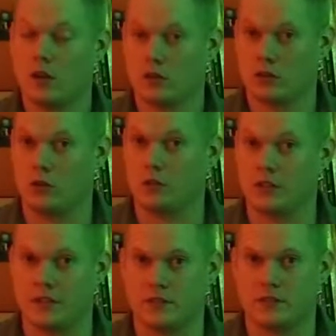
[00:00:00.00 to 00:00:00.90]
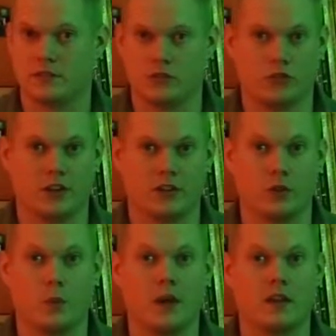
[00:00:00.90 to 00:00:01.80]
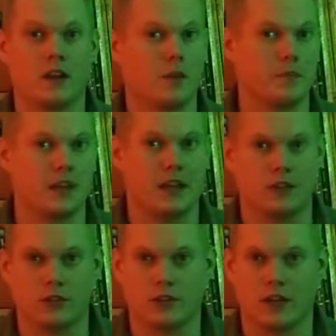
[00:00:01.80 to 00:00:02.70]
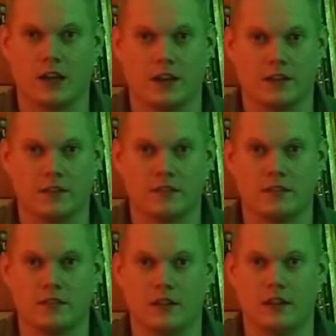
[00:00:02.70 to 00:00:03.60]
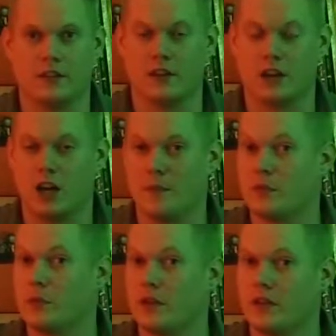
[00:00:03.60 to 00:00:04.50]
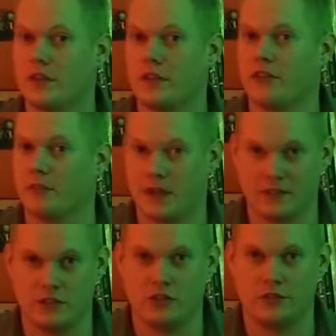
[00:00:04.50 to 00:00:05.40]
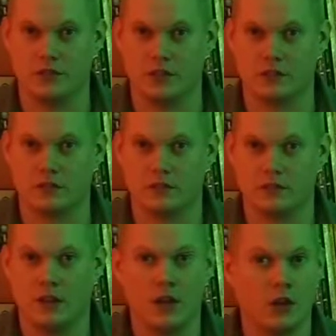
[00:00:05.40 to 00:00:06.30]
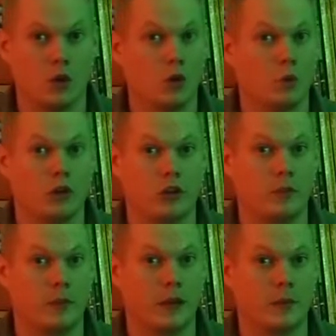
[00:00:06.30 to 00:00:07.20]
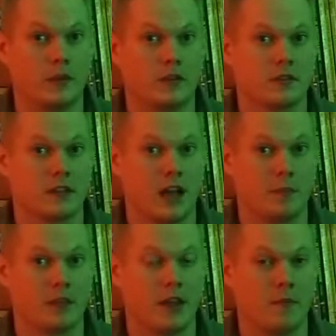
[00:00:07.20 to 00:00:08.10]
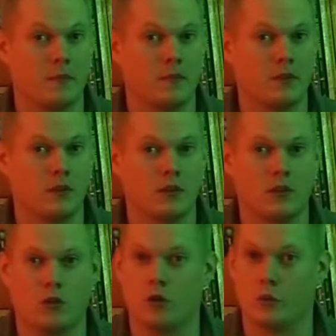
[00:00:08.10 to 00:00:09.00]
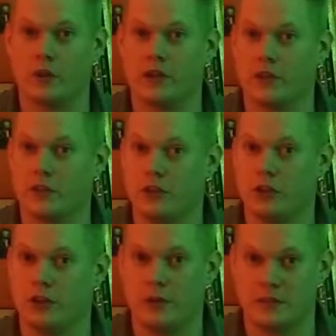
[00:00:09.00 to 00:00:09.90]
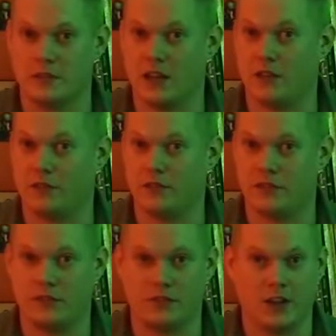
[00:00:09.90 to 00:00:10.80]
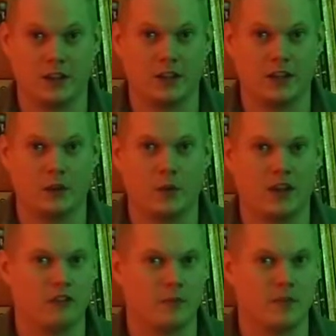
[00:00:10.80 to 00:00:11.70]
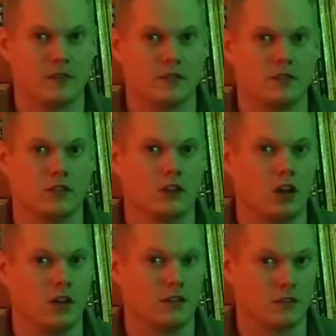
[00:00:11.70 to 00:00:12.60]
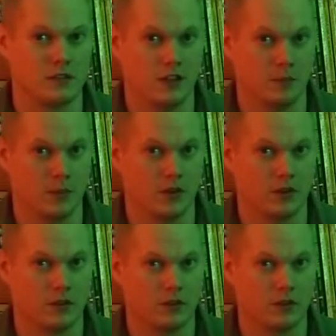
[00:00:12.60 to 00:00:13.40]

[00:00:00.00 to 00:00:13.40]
Cultists are trying to wake up the elder gods in the Commonwealth of Massachusetts. Will you be able to stop them, or will Cthulhu himself finally awake from his long slumber?